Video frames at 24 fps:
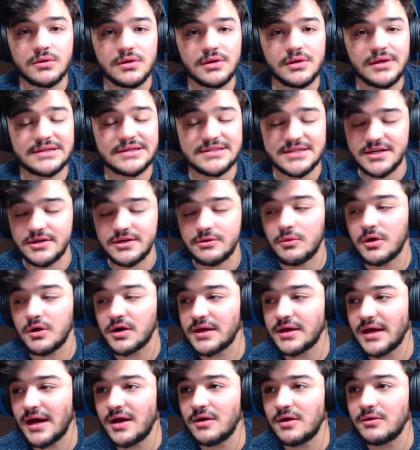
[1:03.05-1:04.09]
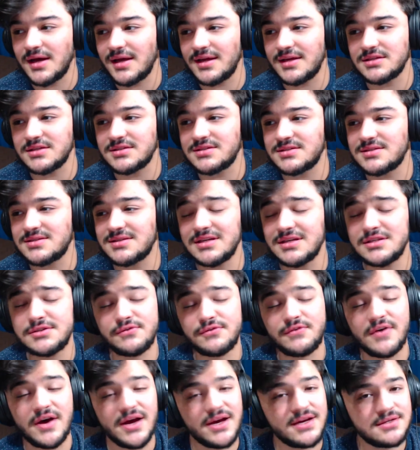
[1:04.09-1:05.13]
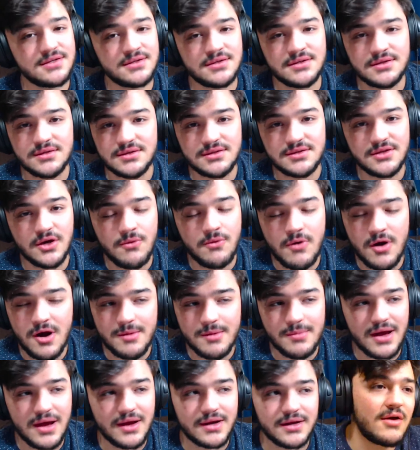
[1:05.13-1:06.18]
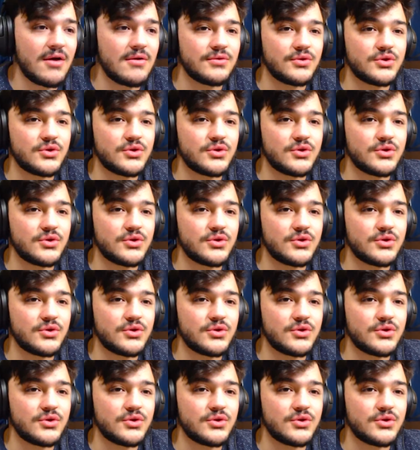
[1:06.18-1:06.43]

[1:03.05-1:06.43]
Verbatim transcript: It didn't work out. It's it's fine don't worry about it.